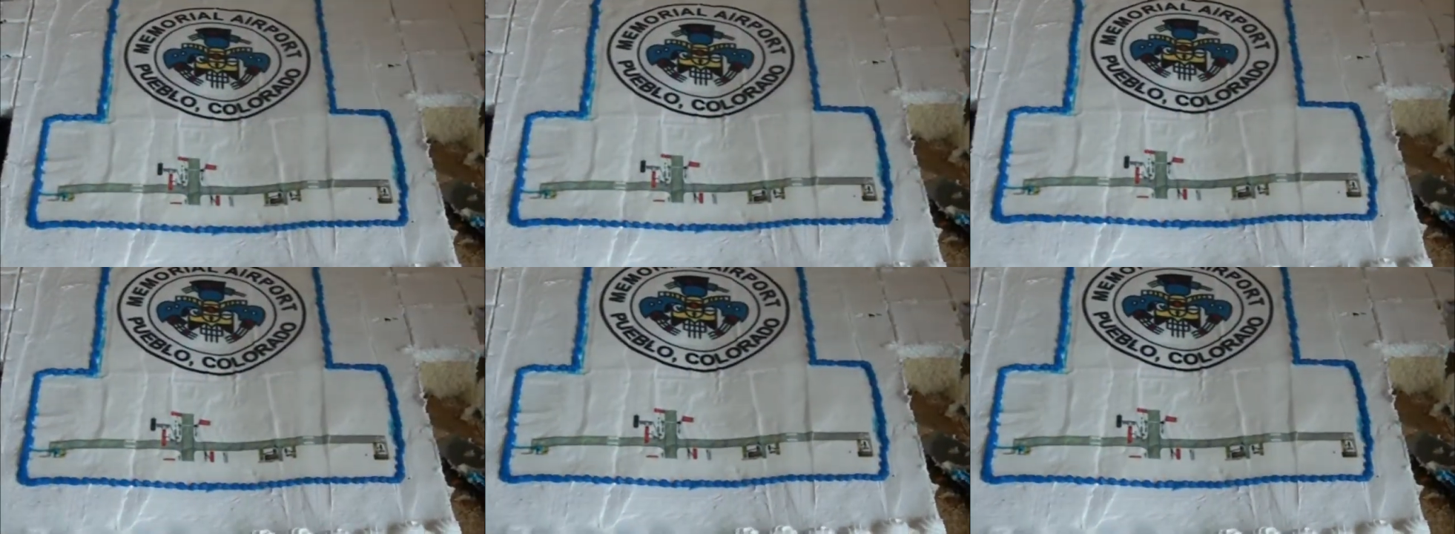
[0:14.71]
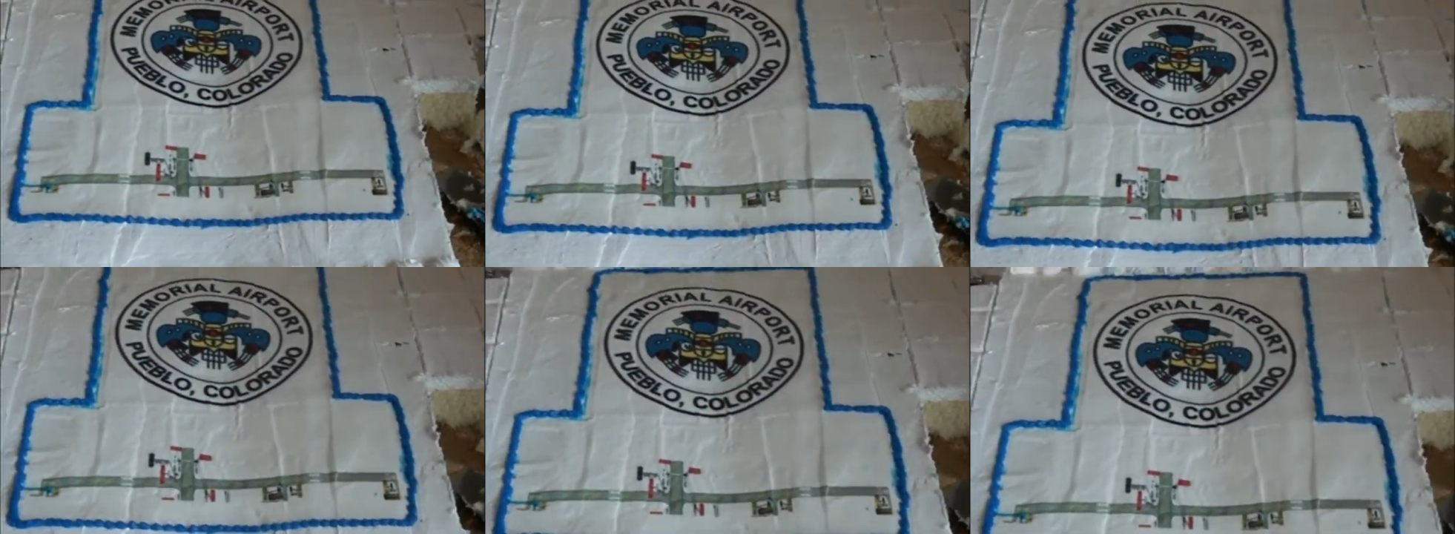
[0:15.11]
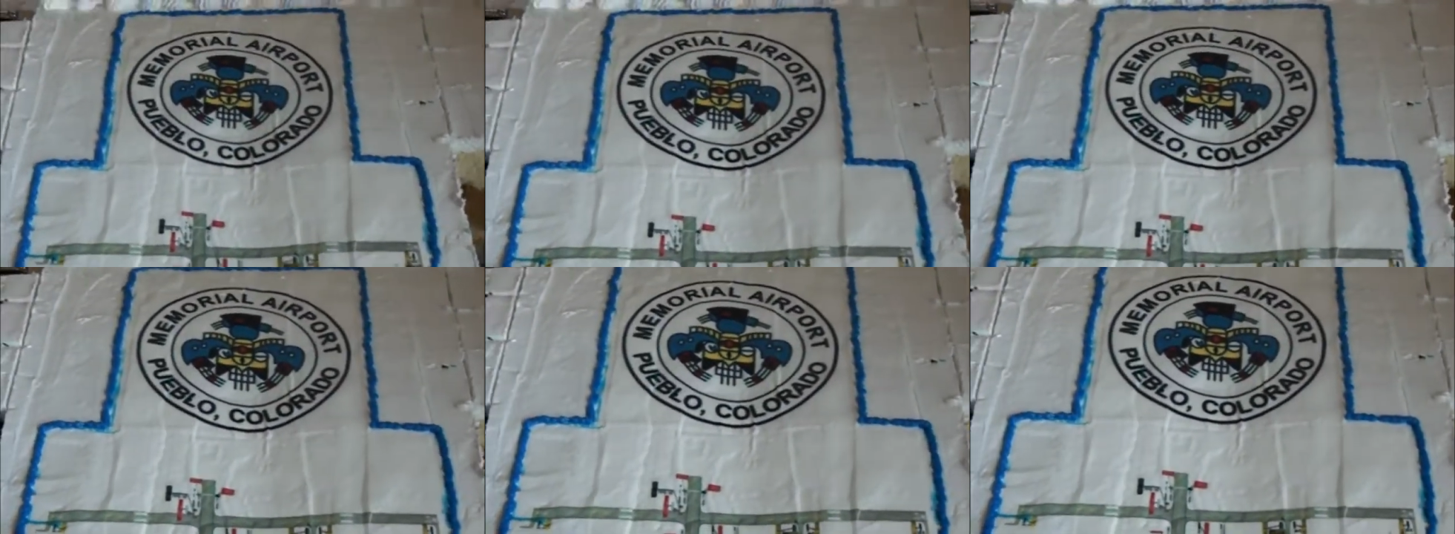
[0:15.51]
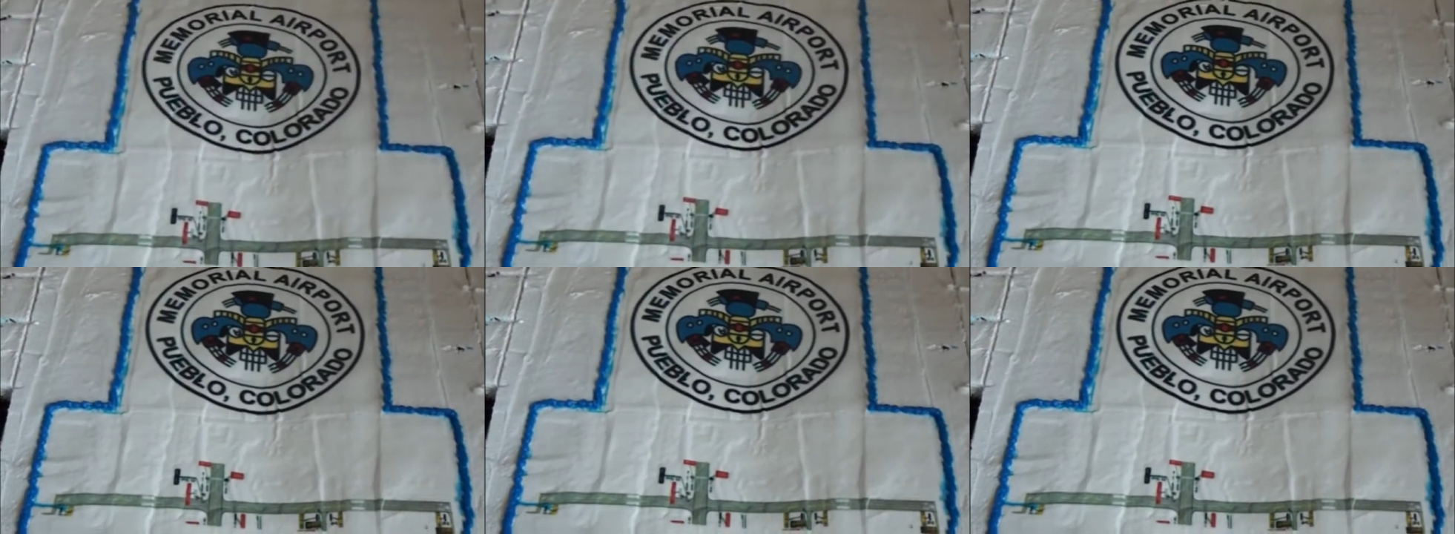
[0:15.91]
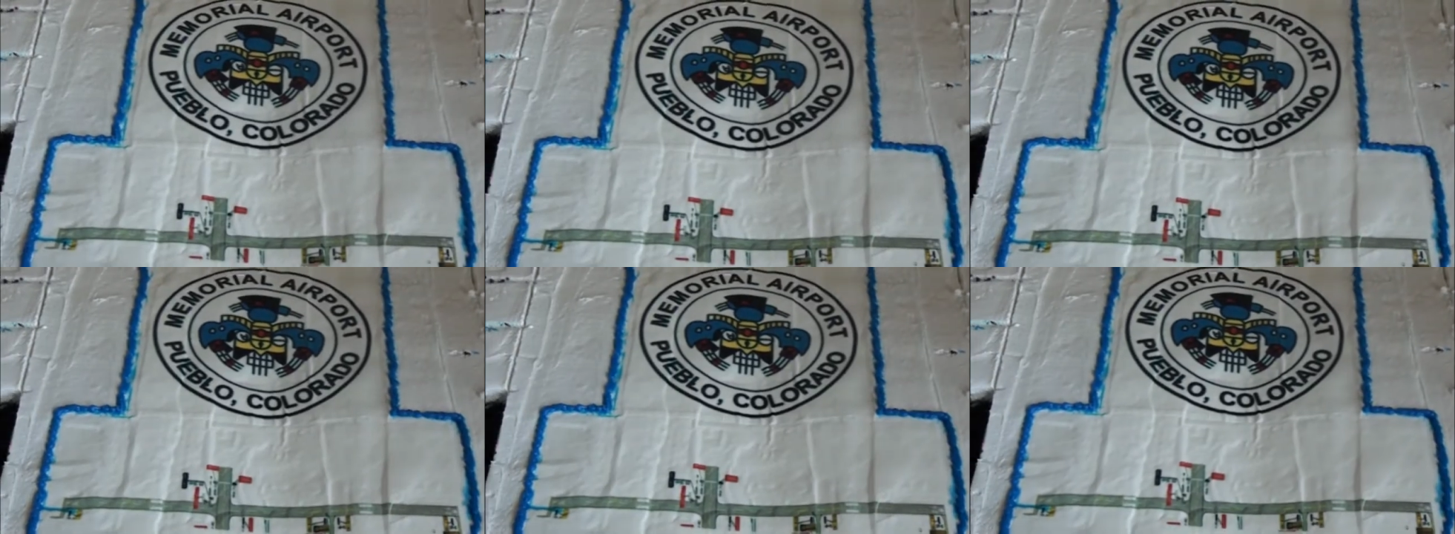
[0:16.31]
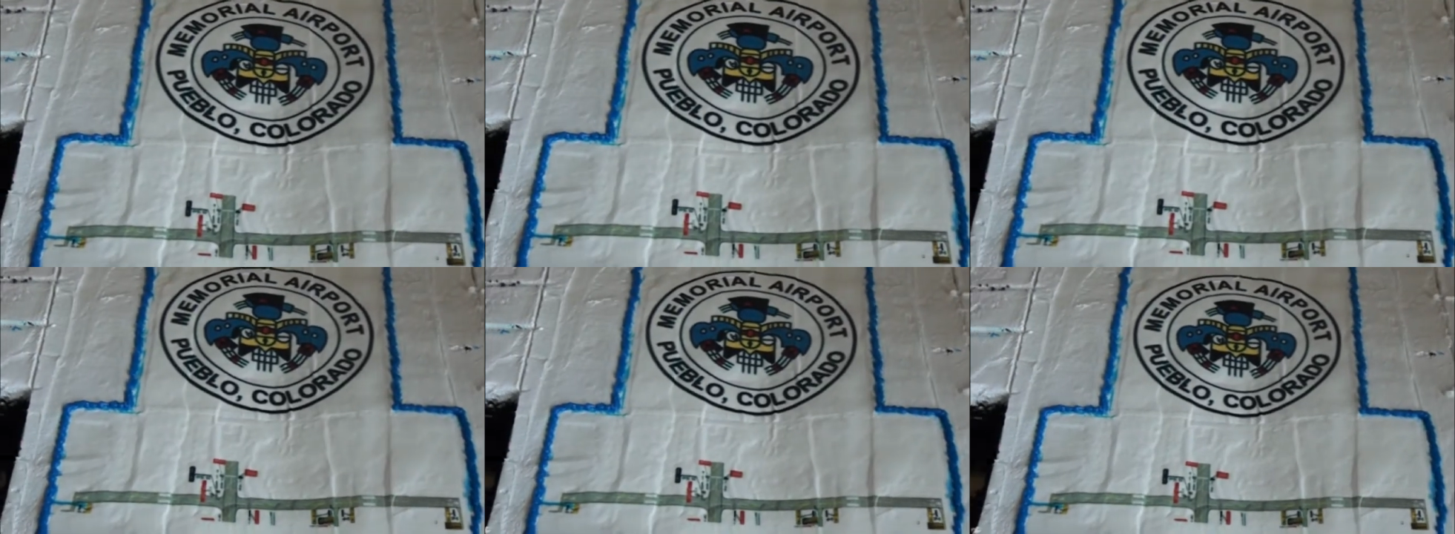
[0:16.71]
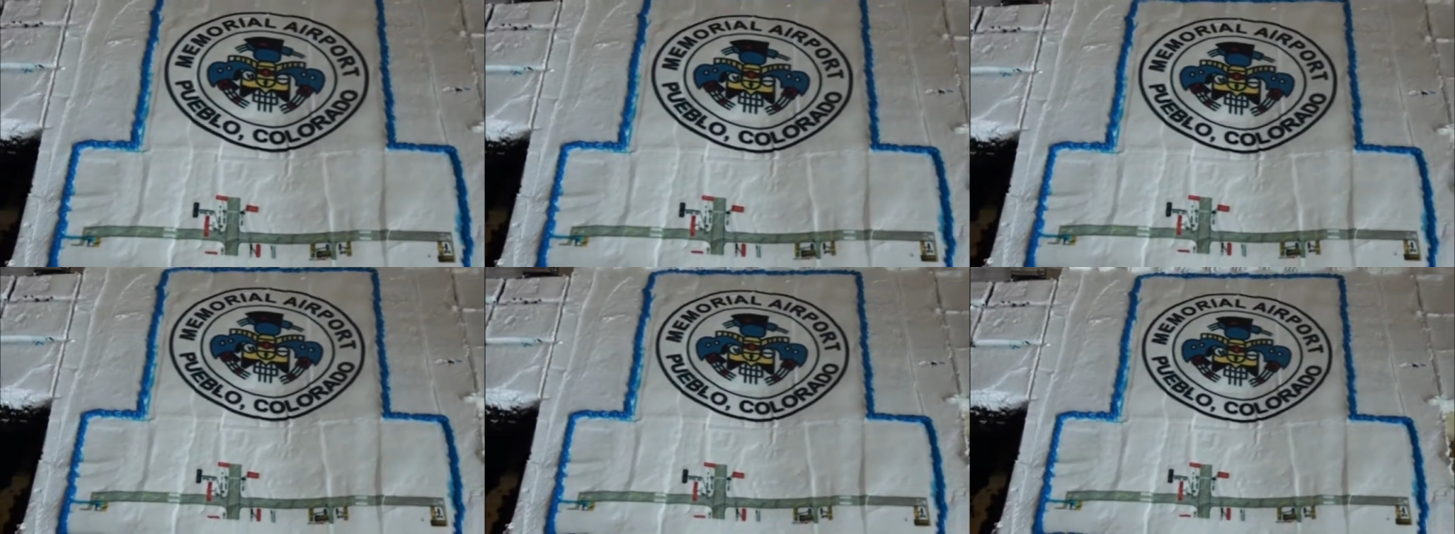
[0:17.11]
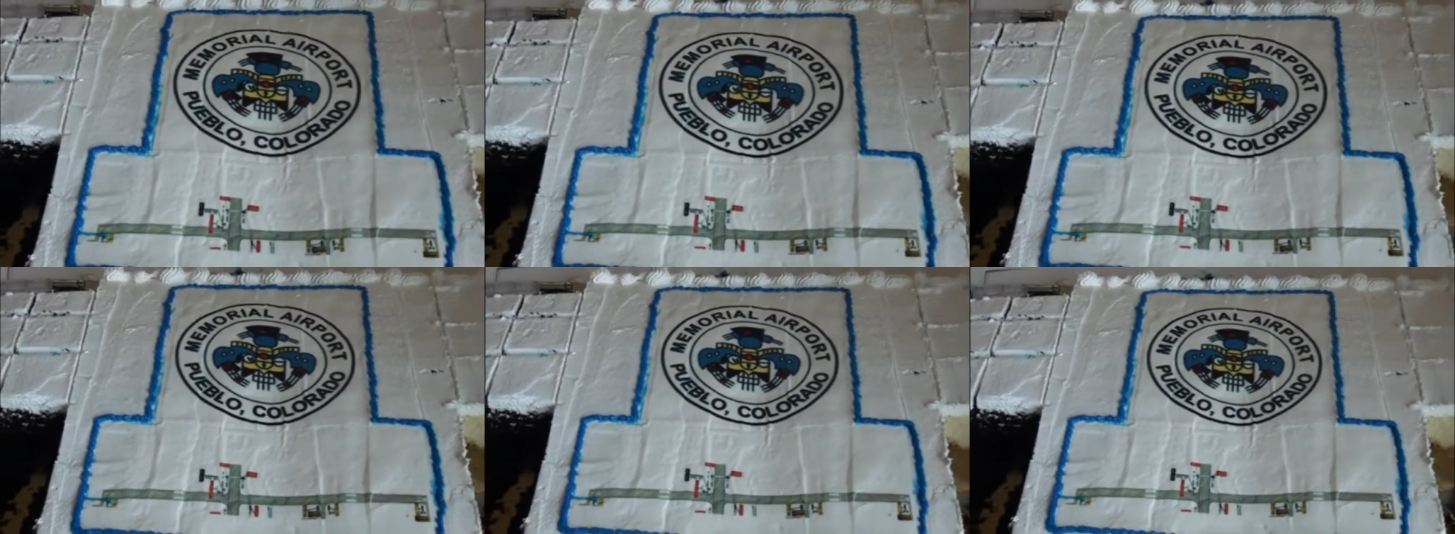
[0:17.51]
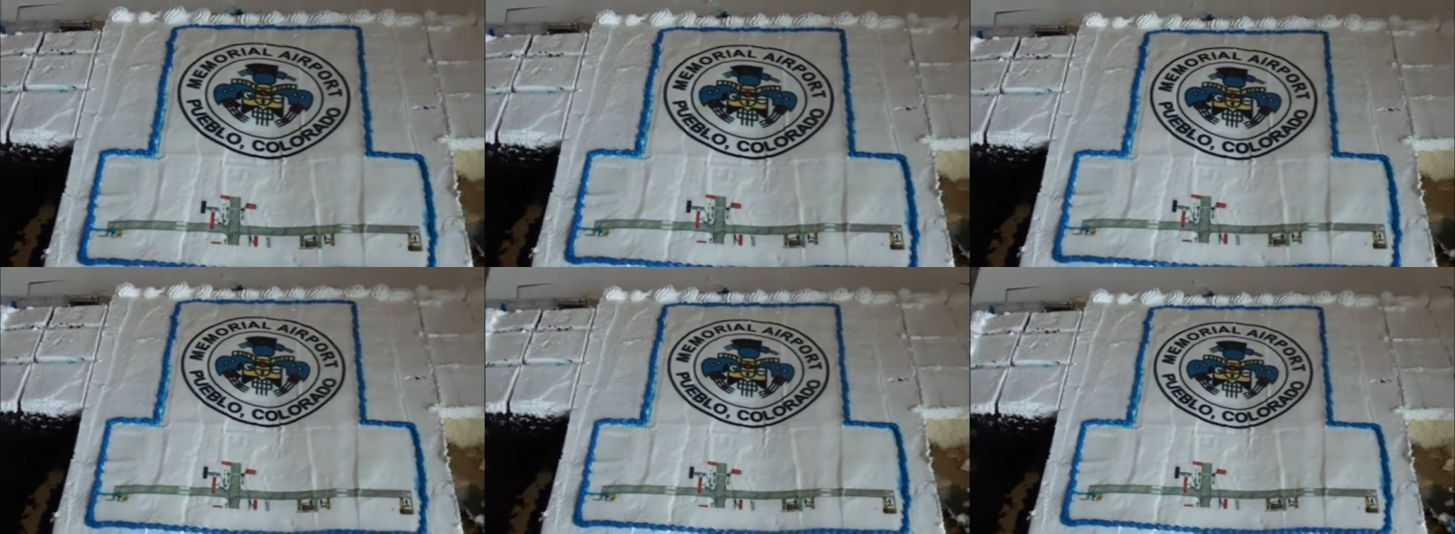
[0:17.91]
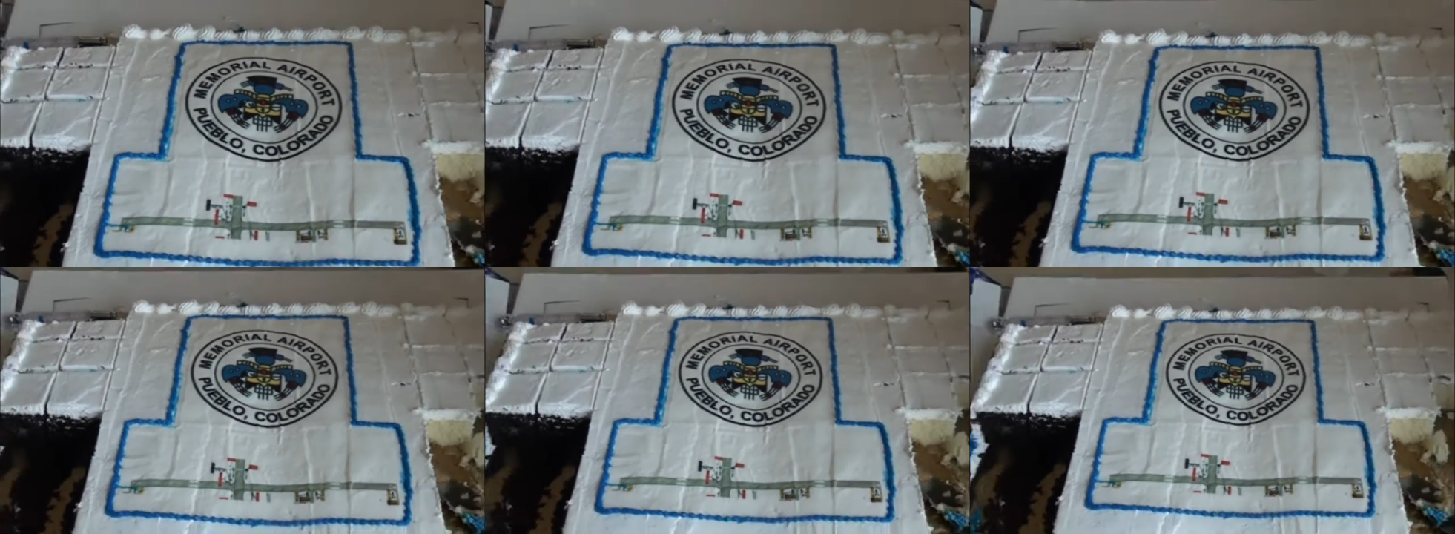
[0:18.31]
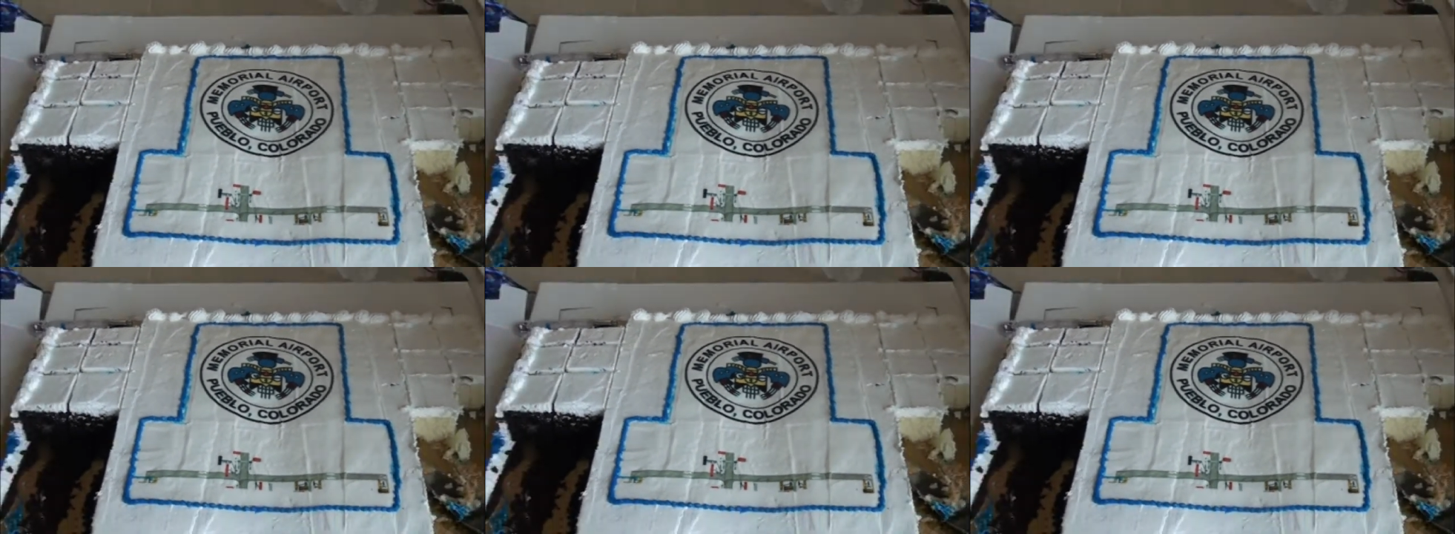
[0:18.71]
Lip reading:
(no speaker visible)